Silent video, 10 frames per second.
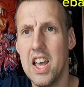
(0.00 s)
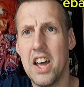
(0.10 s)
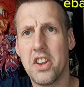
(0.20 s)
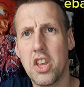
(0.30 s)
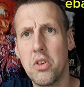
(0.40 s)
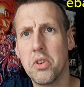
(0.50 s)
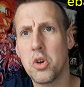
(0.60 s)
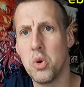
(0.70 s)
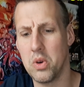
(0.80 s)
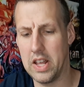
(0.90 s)
and the
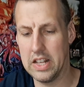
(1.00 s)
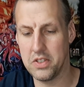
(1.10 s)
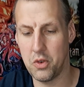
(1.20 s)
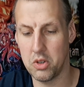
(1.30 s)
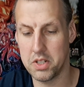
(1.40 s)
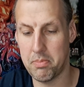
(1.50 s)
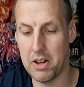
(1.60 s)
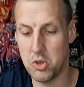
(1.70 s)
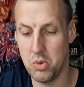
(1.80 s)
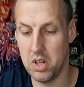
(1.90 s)
unicorn is for the
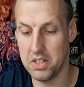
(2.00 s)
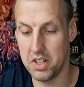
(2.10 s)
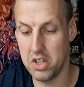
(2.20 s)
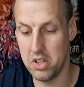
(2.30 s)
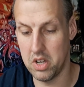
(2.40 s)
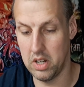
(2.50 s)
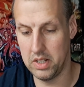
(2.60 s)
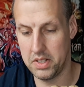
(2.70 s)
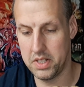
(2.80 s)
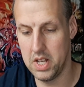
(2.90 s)
Spectral Knights, the good
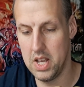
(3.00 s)
guys.